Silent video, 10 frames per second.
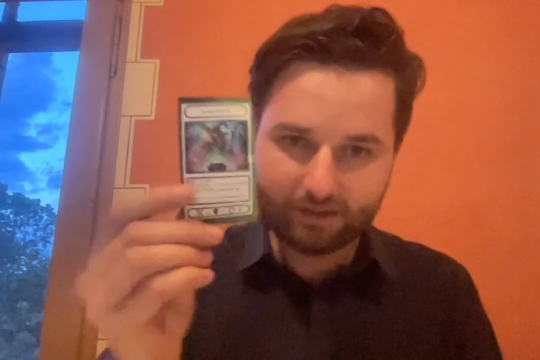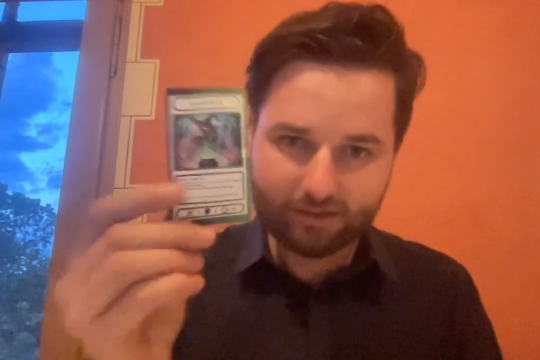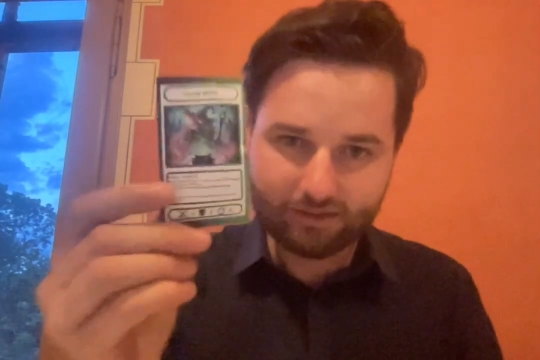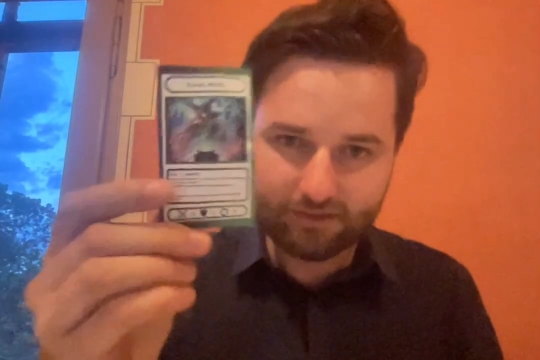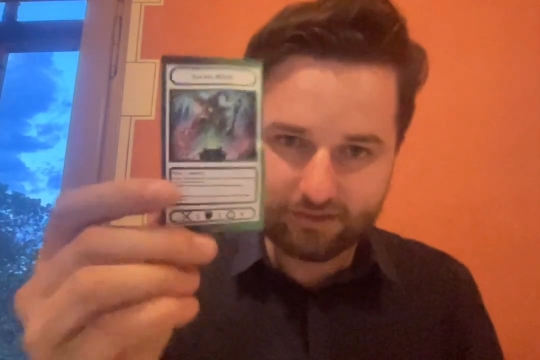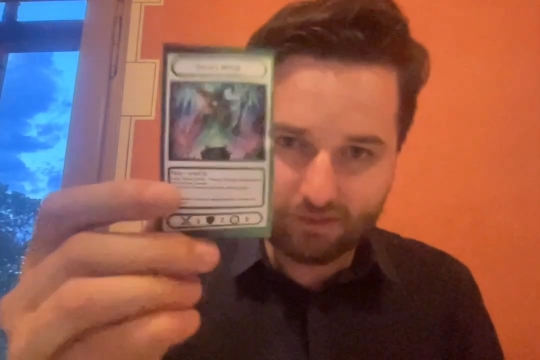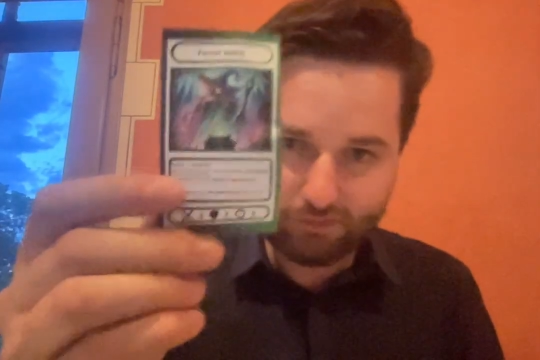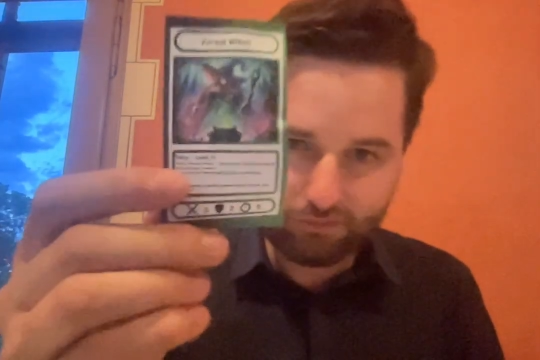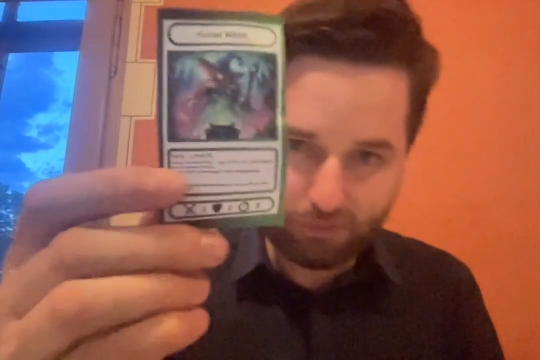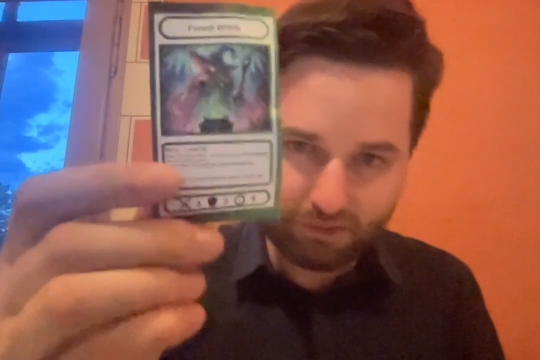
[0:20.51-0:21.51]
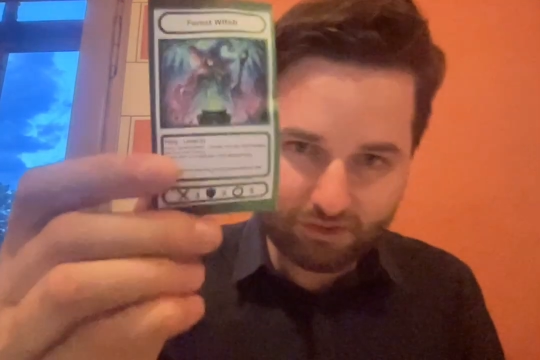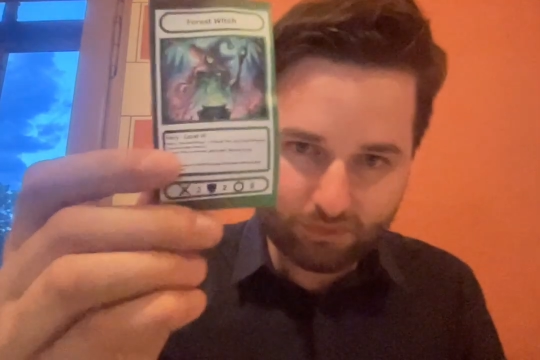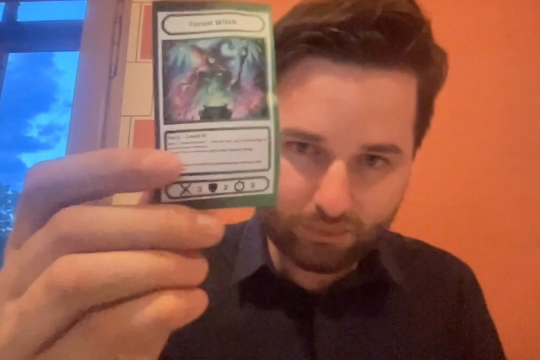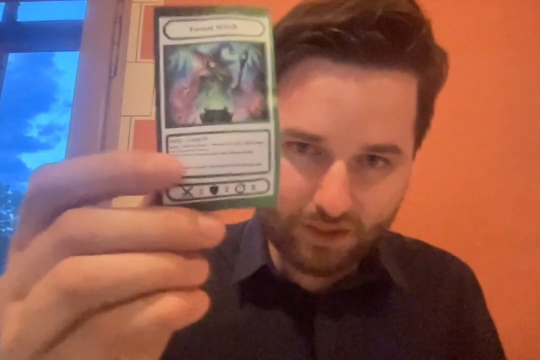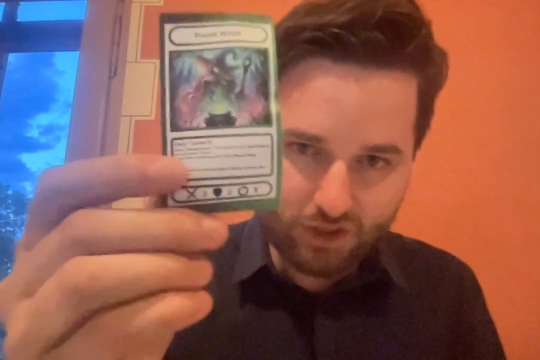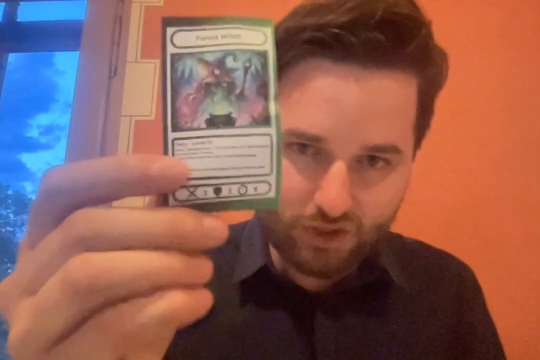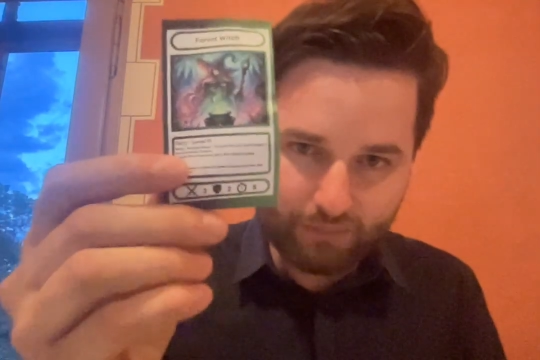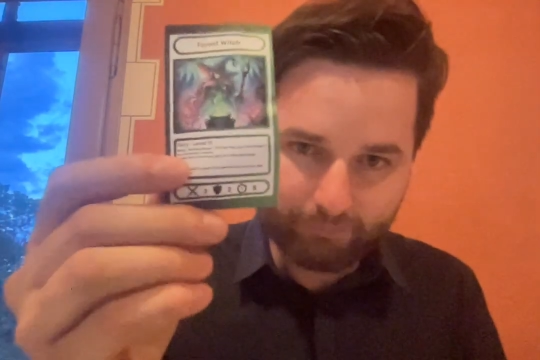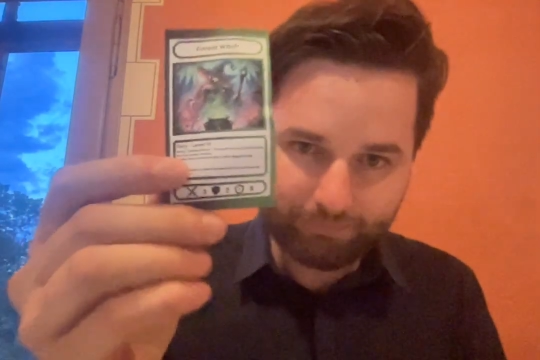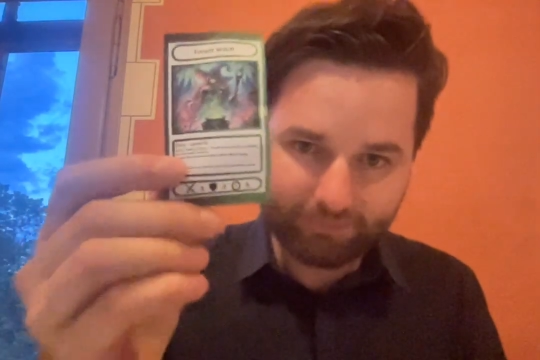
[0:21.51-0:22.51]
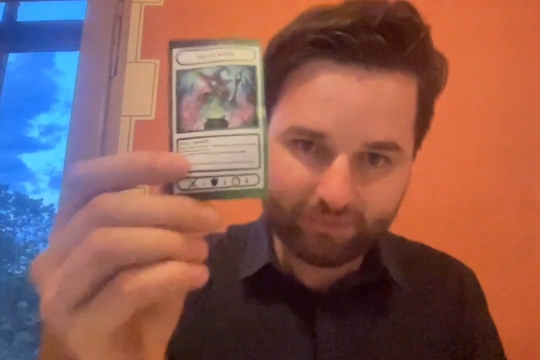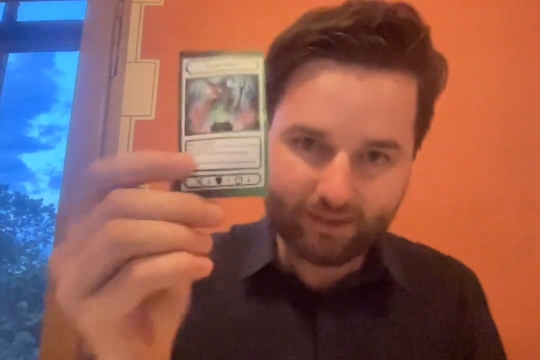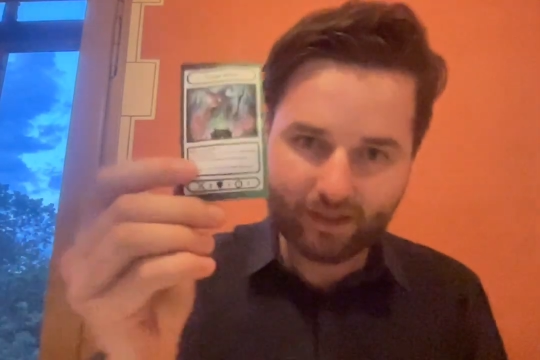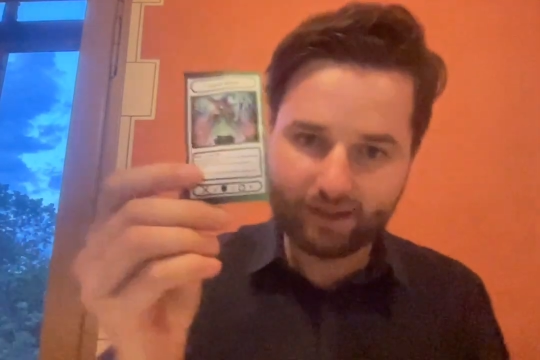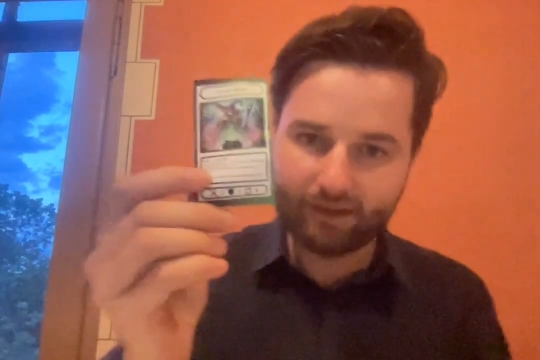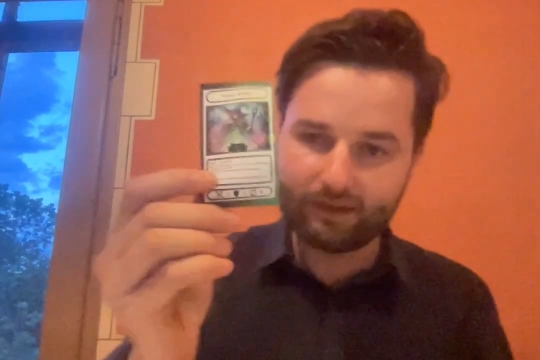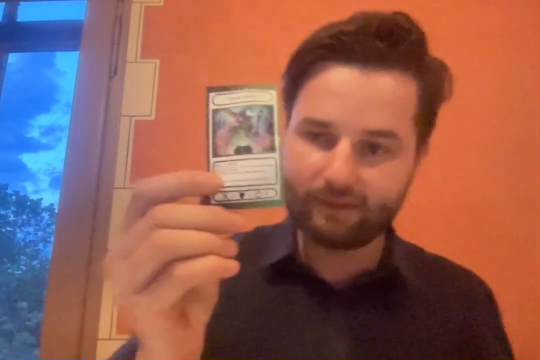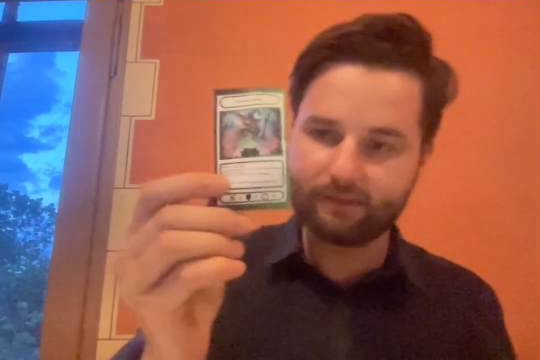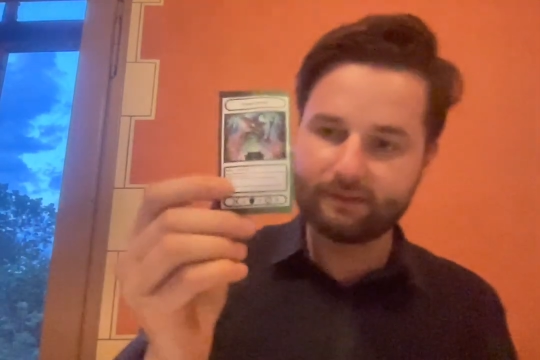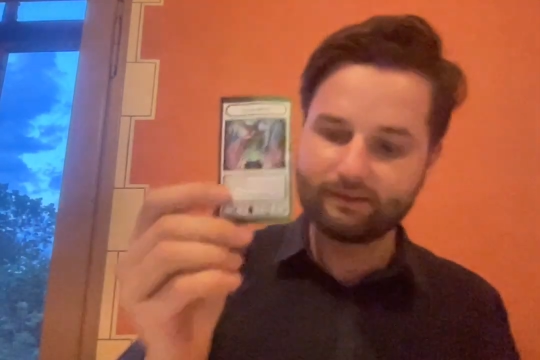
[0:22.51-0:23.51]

This is the Forest Witch and